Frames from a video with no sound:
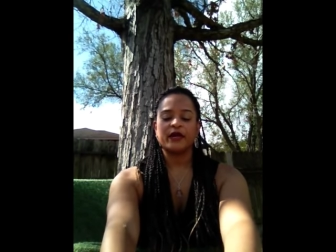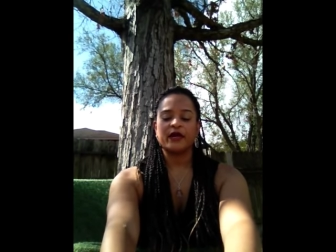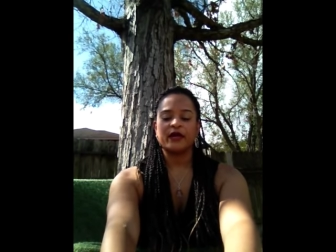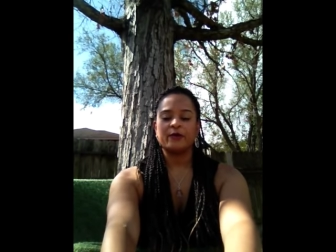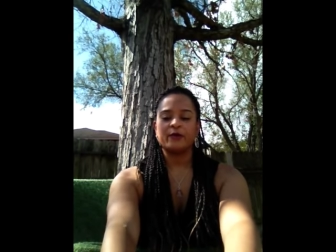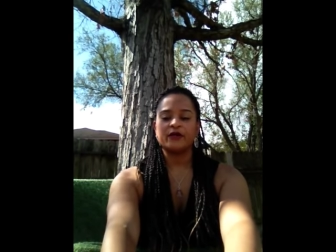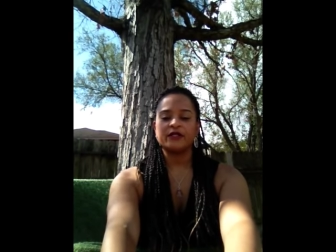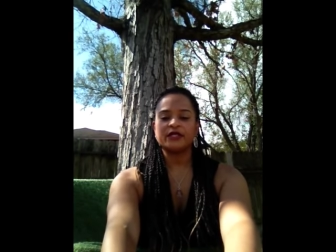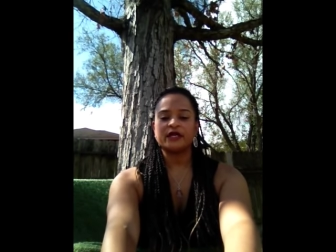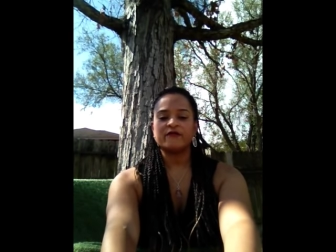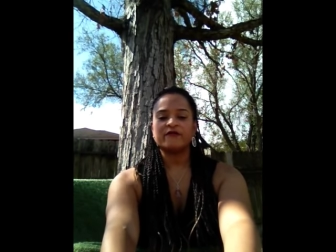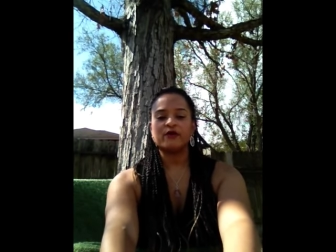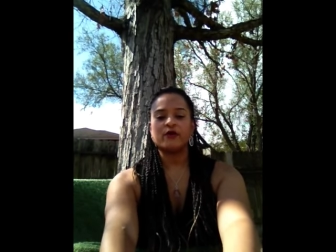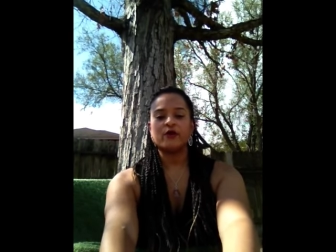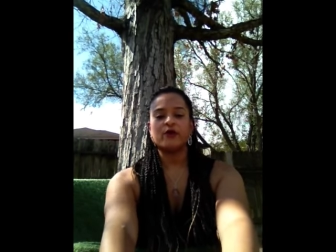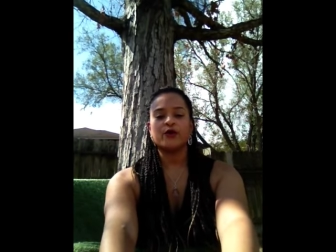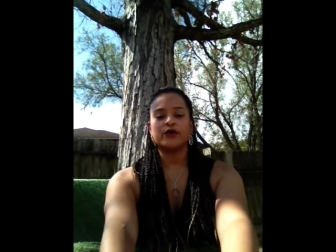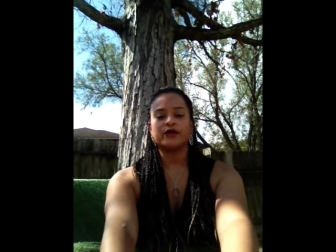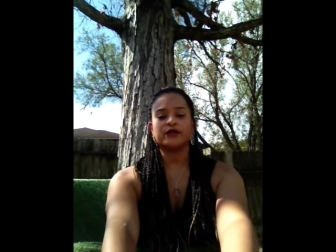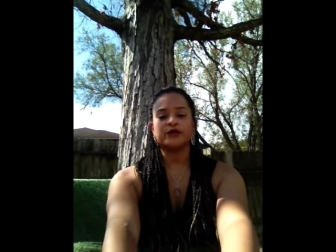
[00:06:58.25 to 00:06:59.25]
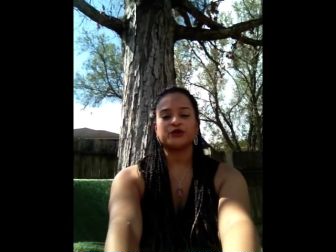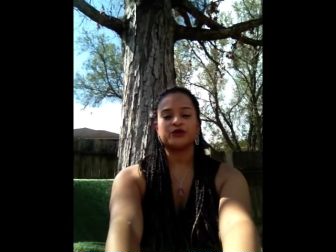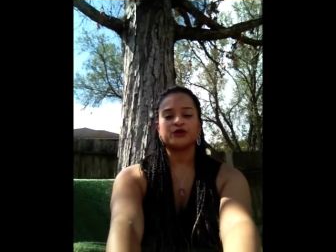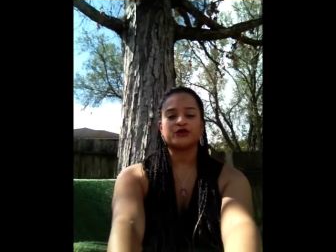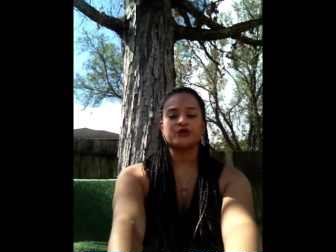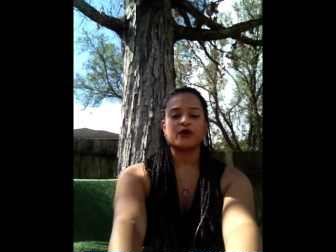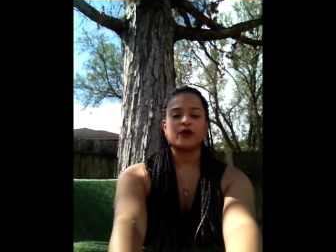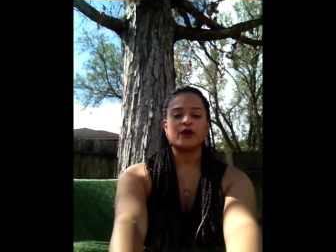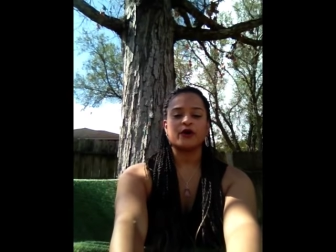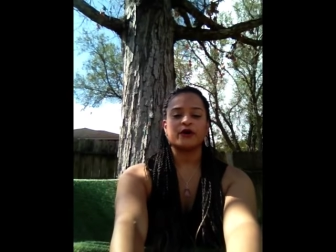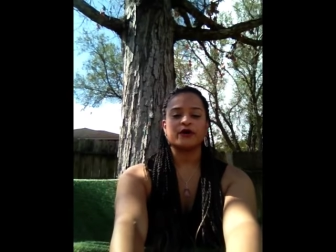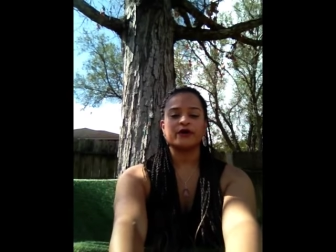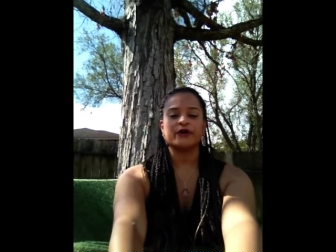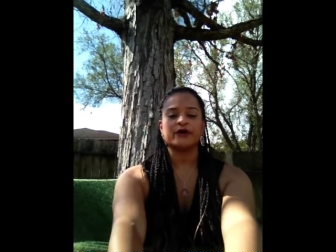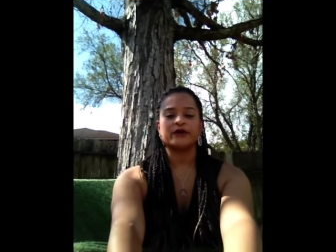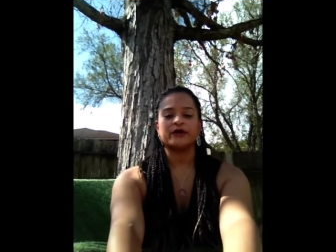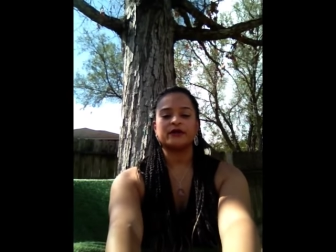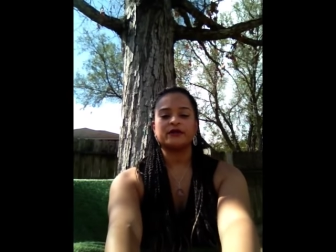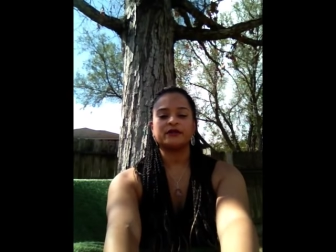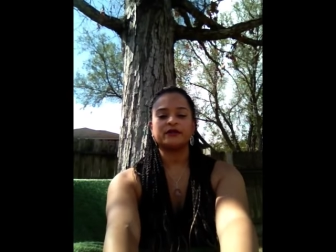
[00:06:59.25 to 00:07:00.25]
And whichever horse is stronger,